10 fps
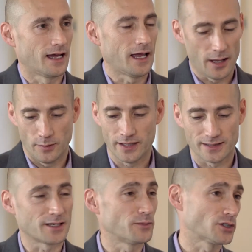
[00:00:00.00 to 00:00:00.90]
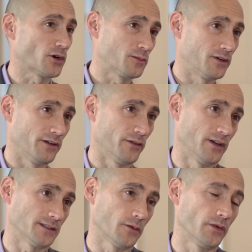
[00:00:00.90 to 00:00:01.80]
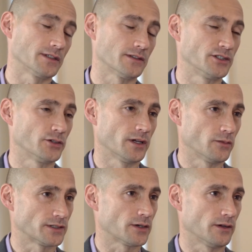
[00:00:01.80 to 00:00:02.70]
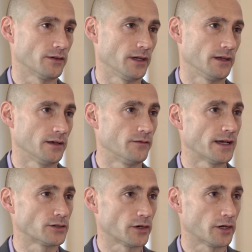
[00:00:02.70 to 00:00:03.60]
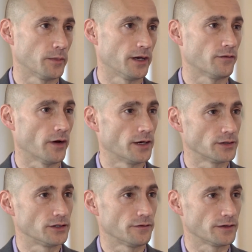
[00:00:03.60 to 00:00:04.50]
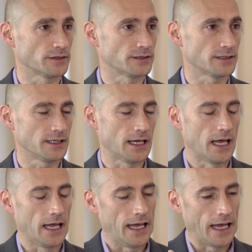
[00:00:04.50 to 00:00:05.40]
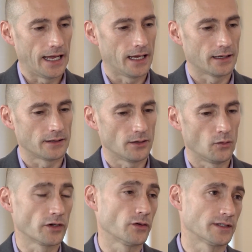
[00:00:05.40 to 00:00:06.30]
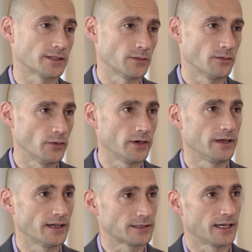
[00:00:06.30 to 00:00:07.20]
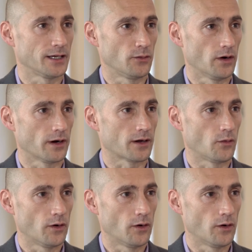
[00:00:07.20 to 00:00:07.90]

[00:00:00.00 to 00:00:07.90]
Yes, I'm a strong believer in this. I recently joined what's called the Advisory Committee for Energy Efficiency, and we're doing some really exciting work